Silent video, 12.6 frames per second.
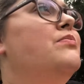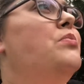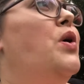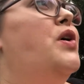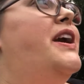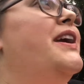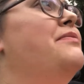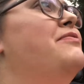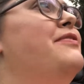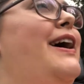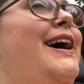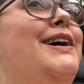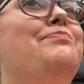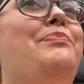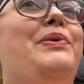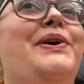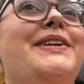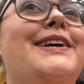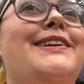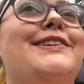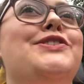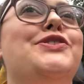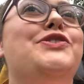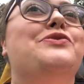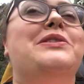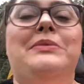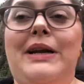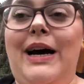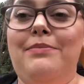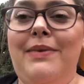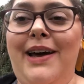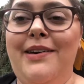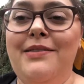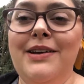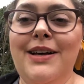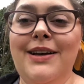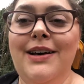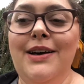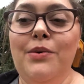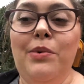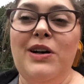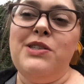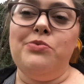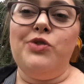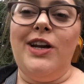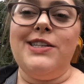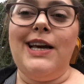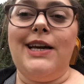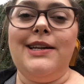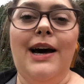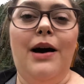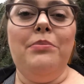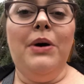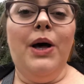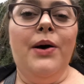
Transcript: walking around pointing and screaming at me whilst I'm trying to take a nap,